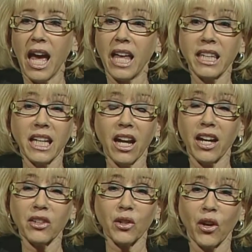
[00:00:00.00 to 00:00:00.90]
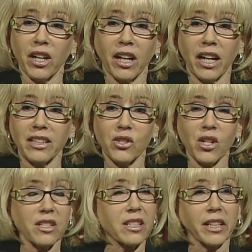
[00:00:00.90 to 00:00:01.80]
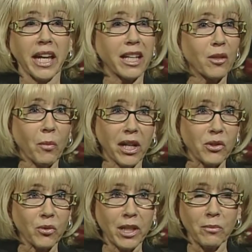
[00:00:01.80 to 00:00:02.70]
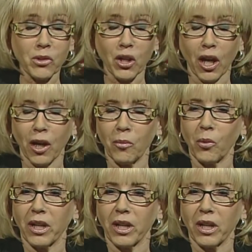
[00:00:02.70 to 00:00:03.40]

And then I thought I would just landed my dream job